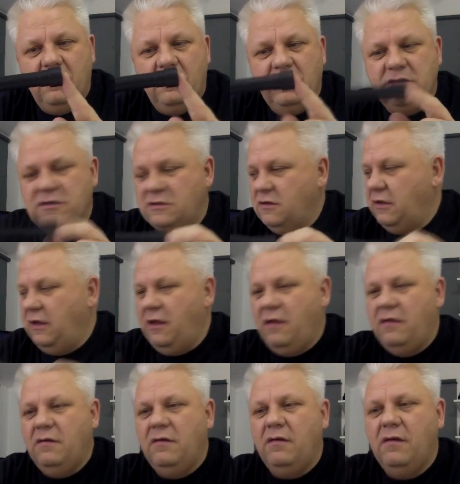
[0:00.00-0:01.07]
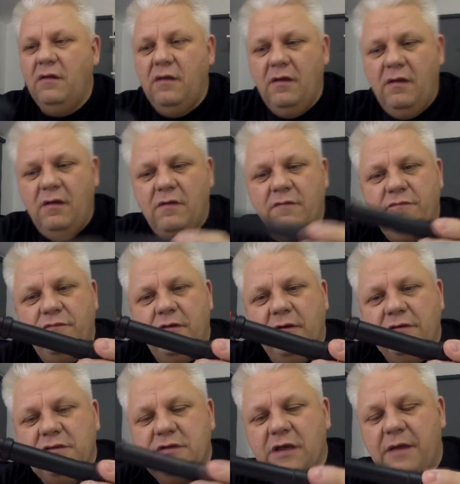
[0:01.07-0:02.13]
This is the
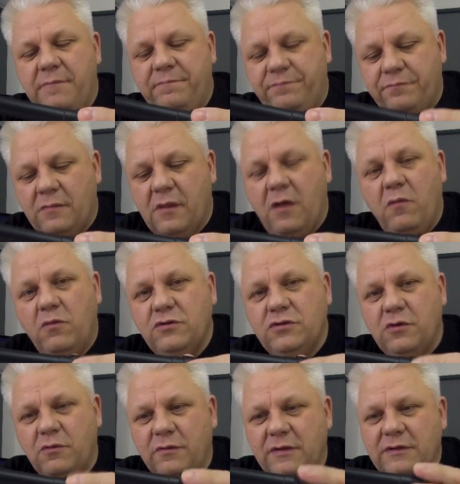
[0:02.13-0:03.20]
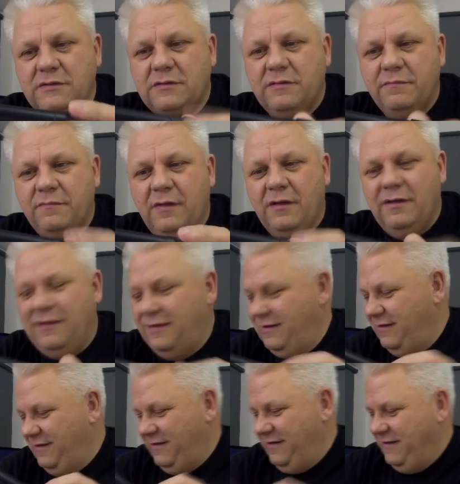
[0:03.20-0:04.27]
front, what do you call this?
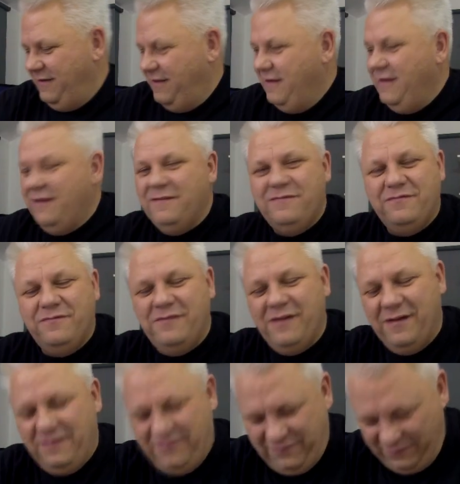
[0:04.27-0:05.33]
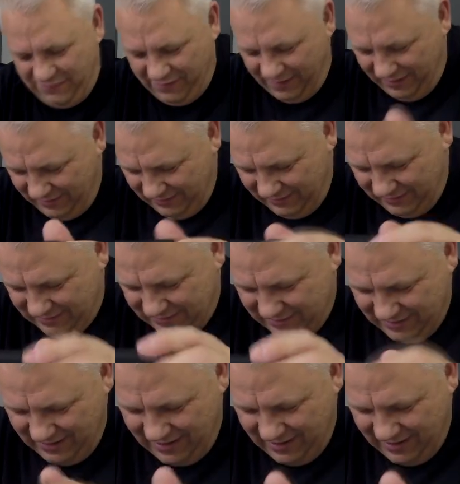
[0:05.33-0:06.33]
front.